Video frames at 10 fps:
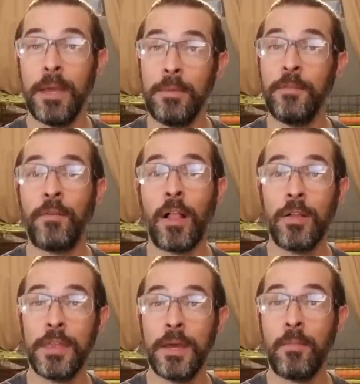Maybe
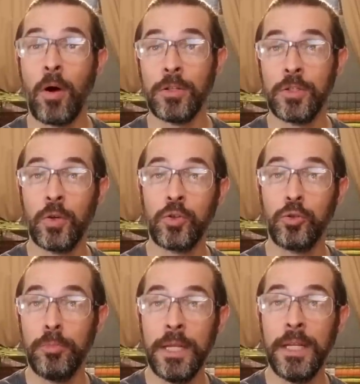follow them on
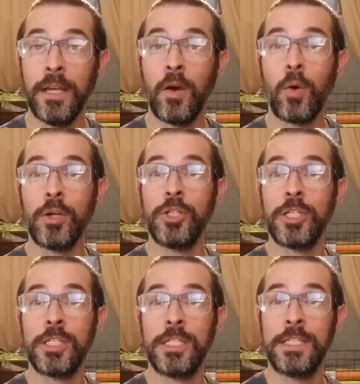social media or
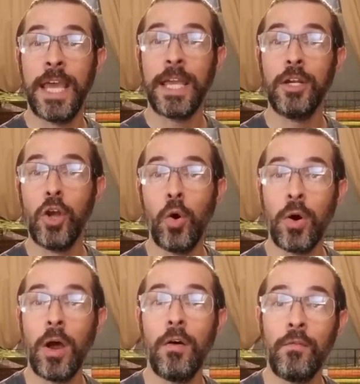just take a
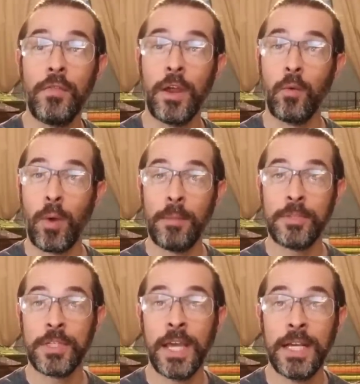note of their
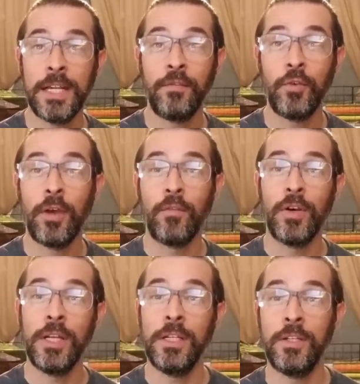website if you ever
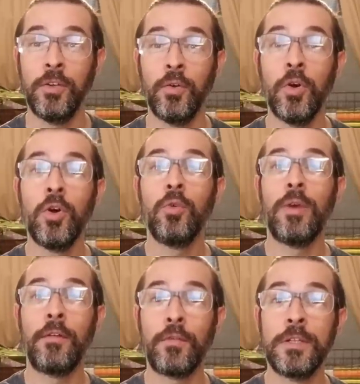need to
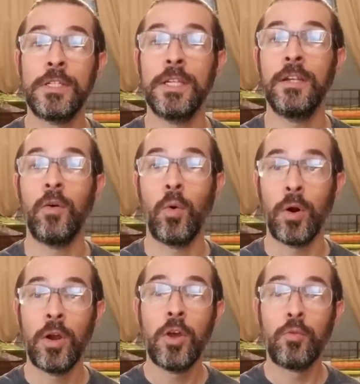reference it
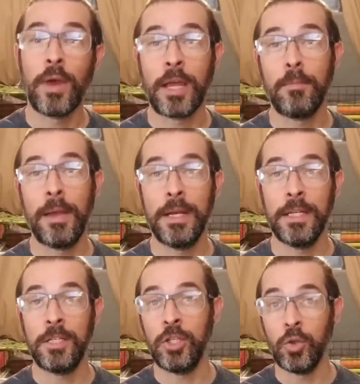or recommend
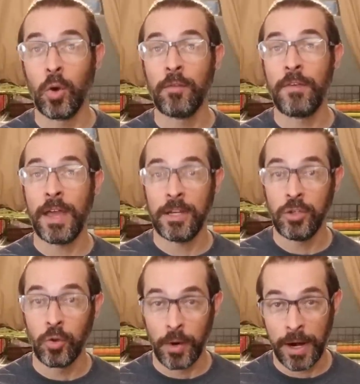it to your vet in
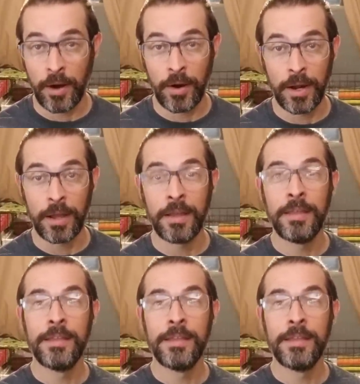your area.